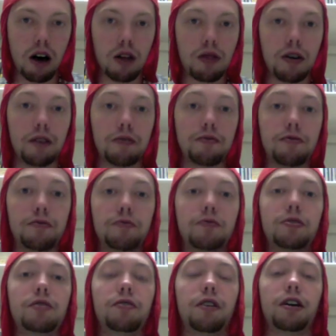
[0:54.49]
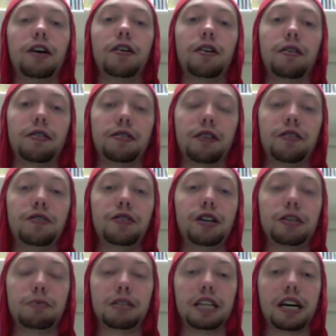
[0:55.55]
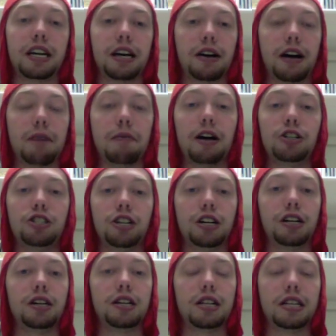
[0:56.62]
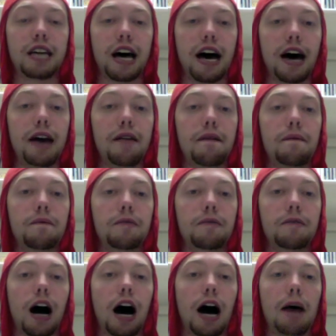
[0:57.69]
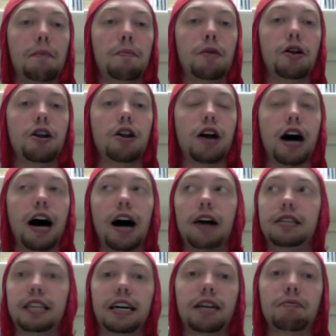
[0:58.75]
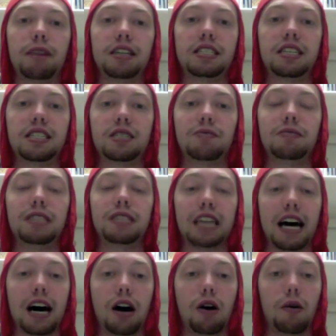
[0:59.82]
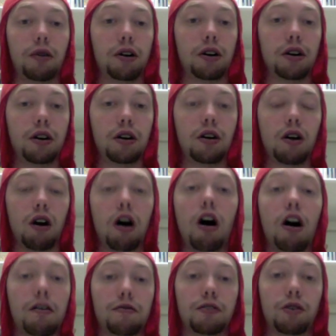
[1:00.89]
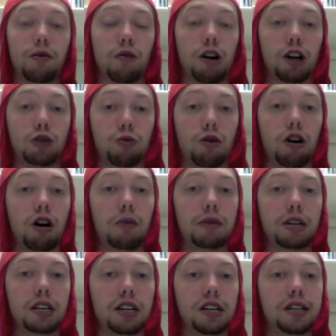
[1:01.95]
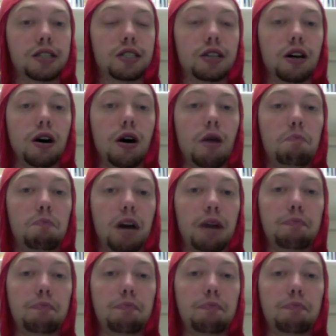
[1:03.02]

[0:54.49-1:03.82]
the the Fire-Lite MS5UD has been taken down. I mentioned that I'm taking my system down off the garage wall because my